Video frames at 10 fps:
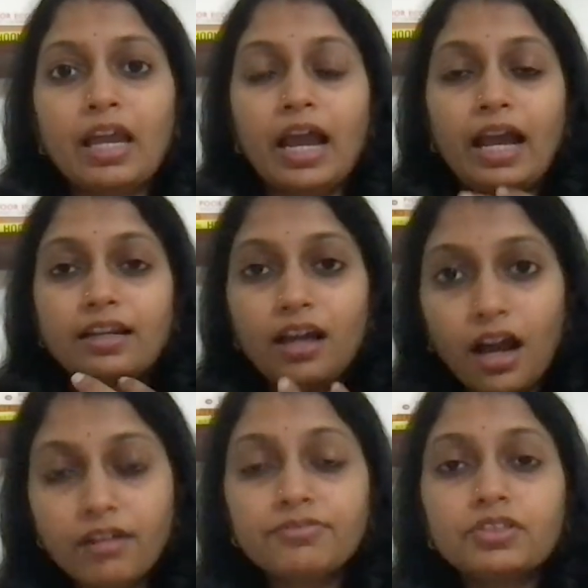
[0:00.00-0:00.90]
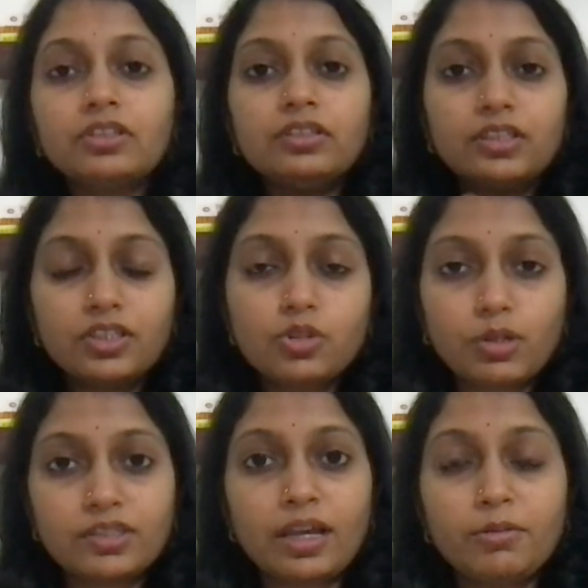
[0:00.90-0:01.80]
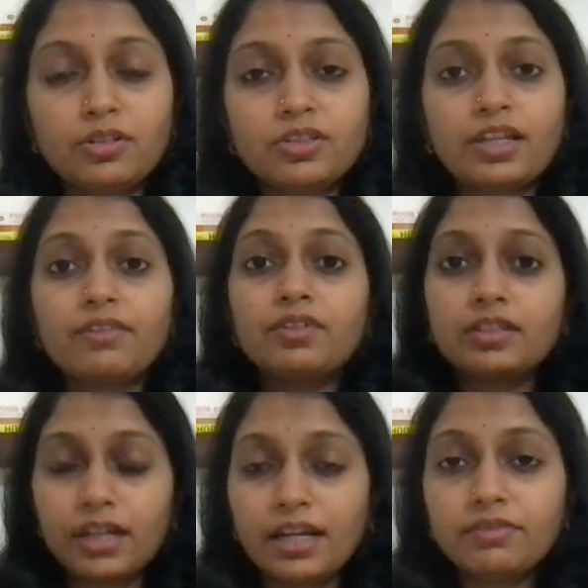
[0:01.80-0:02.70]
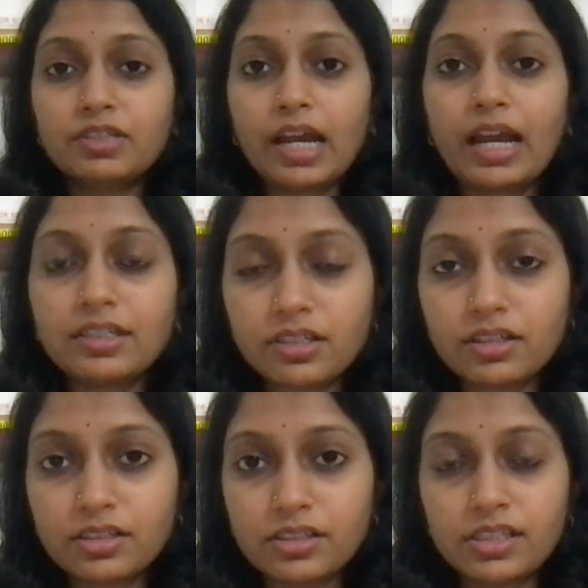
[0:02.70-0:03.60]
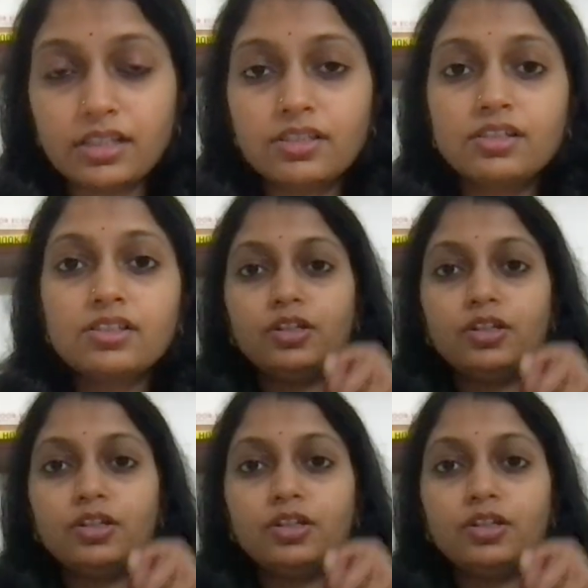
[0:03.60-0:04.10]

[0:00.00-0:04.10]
And after these two examiners have arrived at a consensus,